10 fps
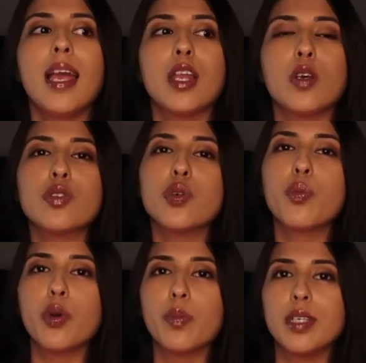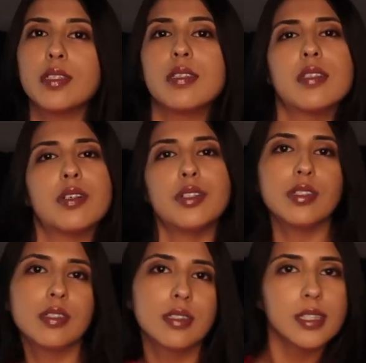and also more pieces that are
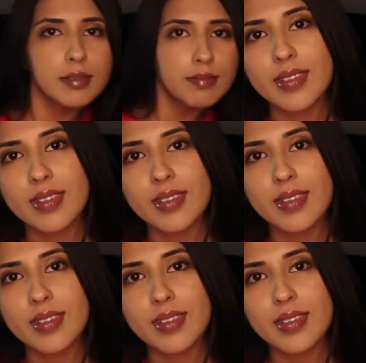just like